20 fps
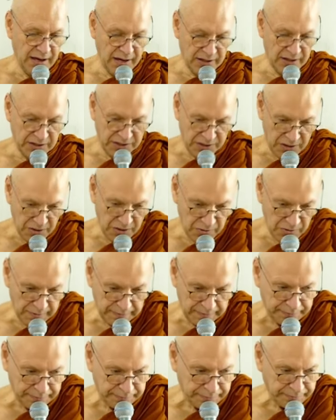
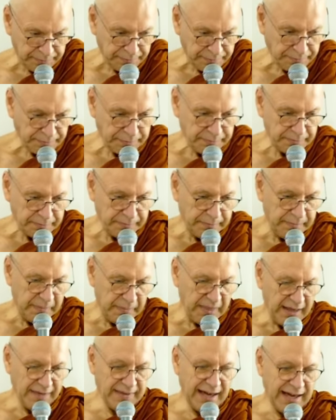So
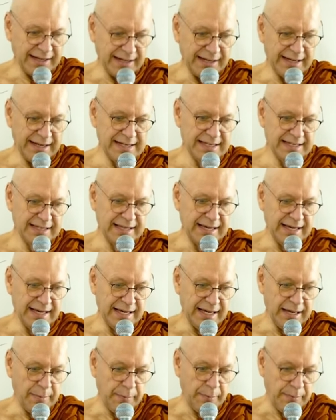that is
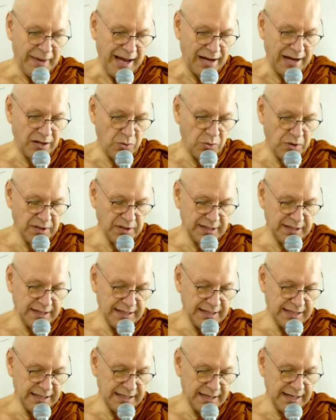the bad
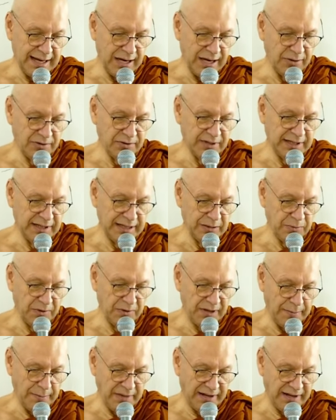qualities and how to deal with
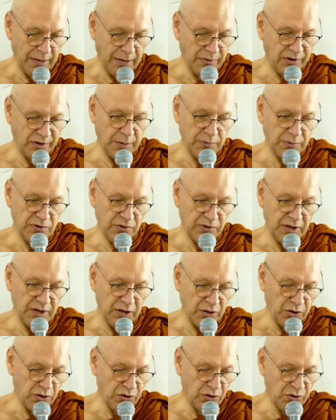them. And now we come to
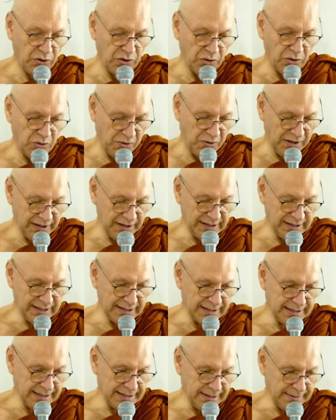the good
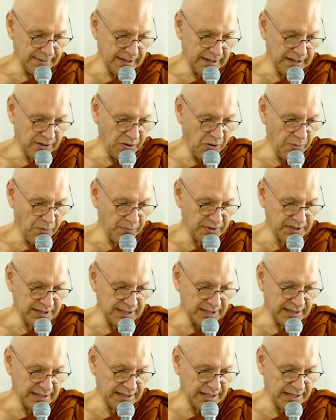qualities, the
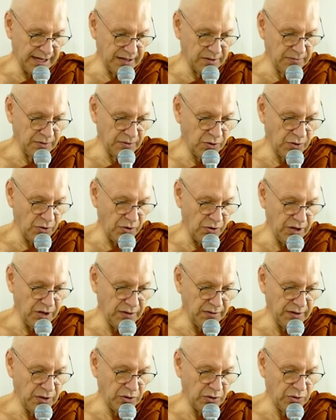opposite side of the
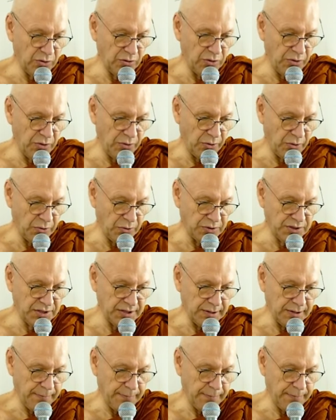coin, the good thoughts.